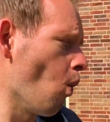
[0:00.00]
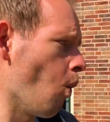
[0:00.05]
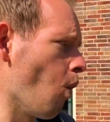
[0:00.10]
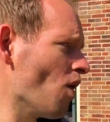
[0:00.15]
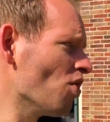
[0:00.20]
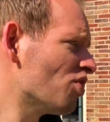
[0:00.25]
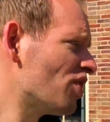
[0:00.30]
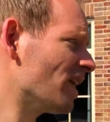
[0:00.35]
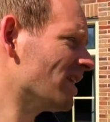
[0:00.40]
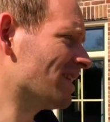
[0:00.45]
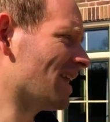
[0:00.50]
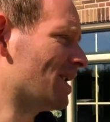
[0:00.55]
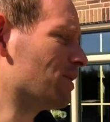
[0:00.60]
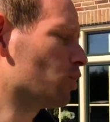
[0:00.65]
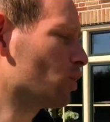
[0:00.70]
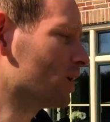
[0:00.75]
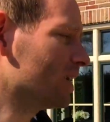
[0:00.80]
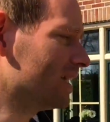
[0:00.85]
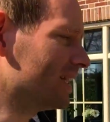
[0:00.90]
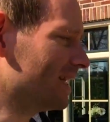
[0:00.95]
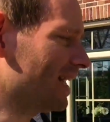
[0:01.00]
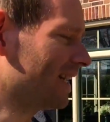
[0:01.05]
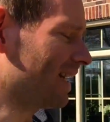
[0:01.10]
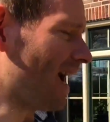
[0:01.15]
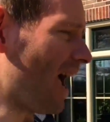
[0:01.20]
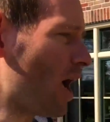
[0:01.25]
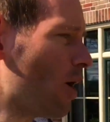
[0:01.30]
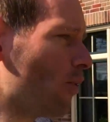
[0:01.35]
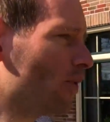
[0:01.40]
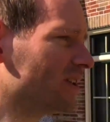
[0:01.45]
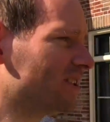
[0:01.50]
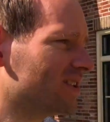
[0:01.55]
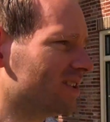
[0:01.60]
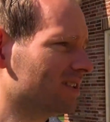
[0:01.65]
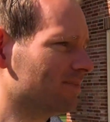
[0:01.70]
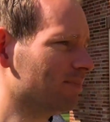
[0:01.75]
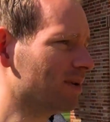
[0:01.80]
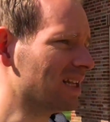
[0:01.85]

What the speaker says: one thing that really, I always